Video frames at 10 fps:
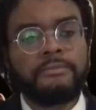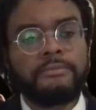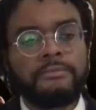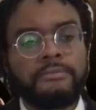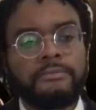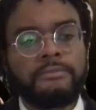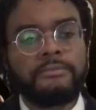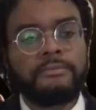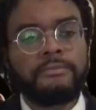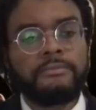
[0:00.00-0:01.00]

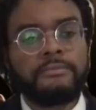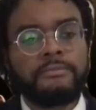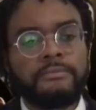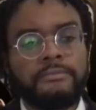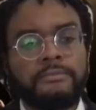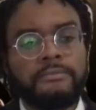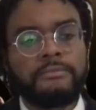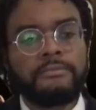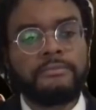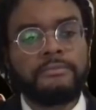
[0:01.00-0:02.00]

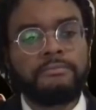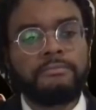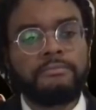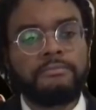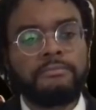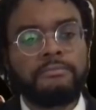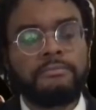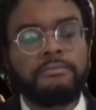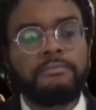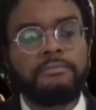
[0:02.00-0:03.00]

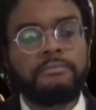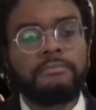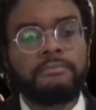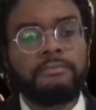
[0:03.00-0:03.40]
(not speaking)